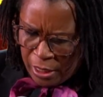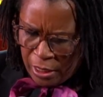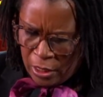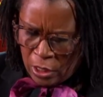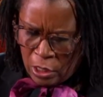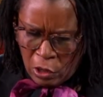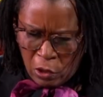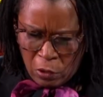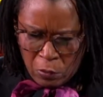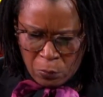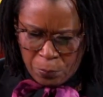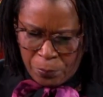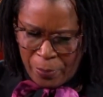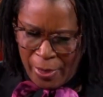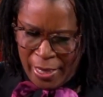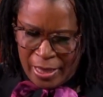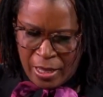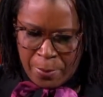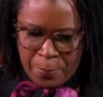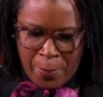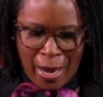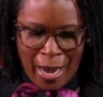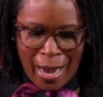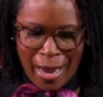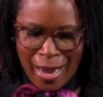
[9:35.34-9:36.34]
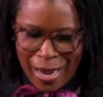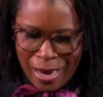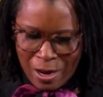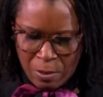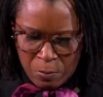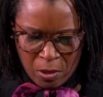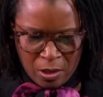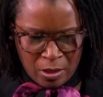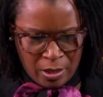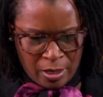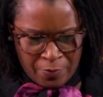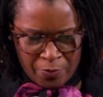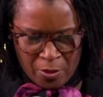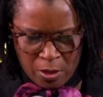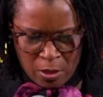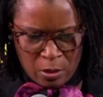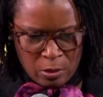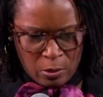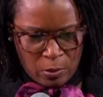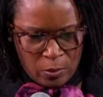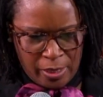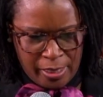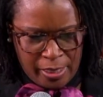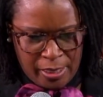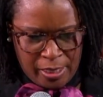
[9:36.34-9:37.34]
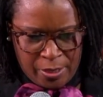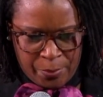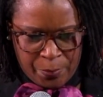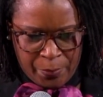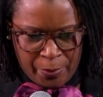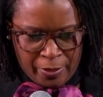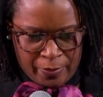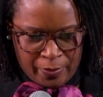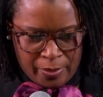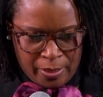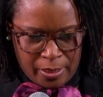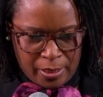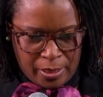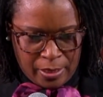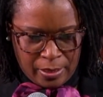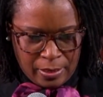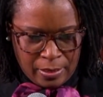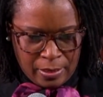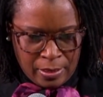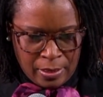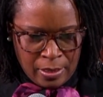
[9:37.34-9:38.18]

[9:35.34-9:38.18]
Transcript: in hope by the power of the Holy Spirit.